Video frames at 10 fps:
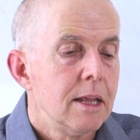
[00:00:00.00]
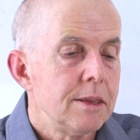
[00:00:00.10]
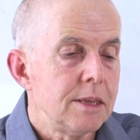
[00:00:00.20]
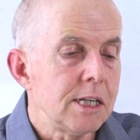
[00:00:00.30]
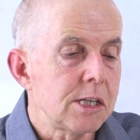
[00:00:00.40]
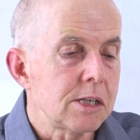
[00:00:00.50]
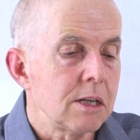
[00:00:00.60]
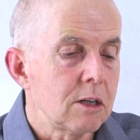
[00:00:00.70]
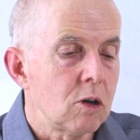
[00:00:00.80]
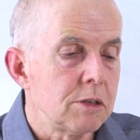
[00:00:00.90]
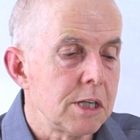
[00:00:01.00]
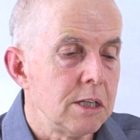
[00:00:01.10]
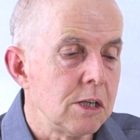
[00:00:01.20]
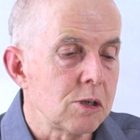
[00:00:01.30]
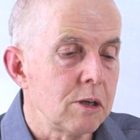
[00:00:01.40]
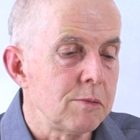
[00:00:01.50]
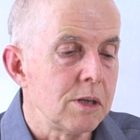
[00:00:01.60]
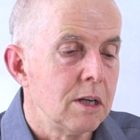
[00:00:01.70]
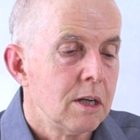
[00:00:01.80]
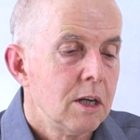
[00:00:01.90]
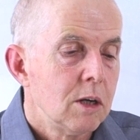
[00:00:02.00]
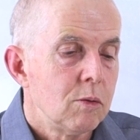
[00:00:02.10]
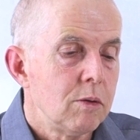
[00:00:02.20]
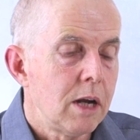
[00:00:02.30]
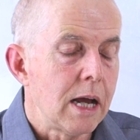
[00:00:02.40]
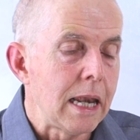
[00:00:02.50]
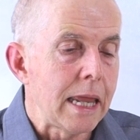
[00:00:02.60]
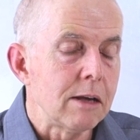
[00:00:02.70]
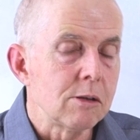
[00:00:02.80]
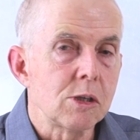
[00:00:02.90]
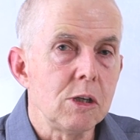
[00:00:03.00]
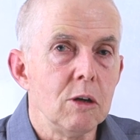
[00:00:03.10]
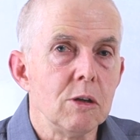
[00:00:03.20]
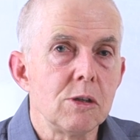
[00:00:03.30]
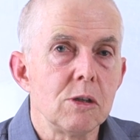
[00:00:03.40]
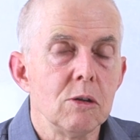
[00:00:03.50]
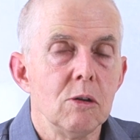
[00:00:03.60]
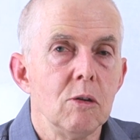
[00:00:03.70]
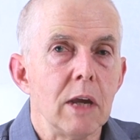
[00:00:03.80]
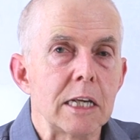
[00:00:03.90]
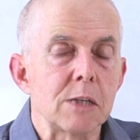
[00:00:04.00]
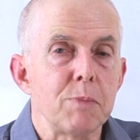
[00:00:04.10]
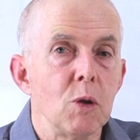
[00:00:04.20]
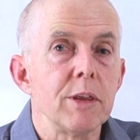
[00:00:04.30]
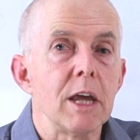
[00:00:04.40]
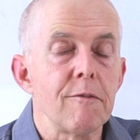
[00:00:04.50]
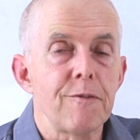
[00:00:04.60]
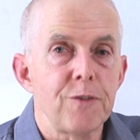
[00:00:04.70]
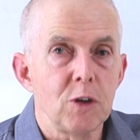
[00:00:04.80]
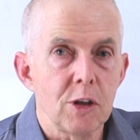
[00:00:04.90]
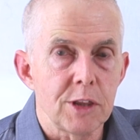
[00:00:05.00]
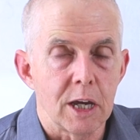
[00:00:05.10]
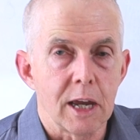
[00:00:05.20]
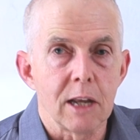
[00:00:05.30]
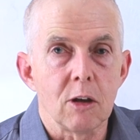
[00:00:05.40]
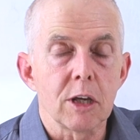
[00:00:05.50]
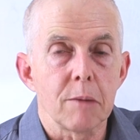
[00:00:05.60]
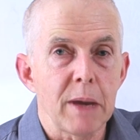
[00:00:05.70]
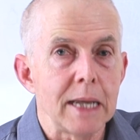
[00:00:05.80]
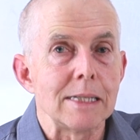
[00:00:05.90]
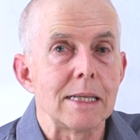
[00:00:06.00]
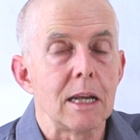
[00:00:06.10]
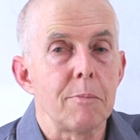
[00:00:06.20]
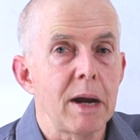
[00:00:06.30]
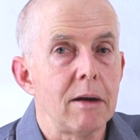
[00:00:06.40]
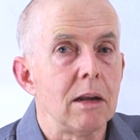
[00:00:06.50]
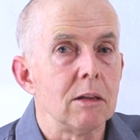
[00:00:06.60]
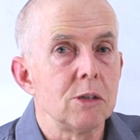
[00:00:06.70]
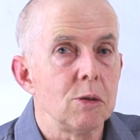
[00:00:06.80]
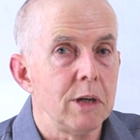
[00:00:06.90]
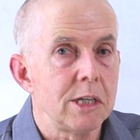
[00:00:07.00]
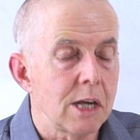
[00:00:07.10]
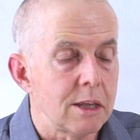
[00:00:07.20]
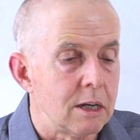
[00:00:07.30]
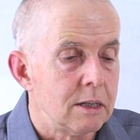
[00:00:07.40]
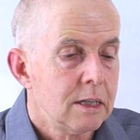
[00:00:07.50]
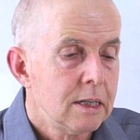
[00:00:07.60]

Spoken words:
This content descriptor allows you to explore that further and look at patterns that are parallel to each other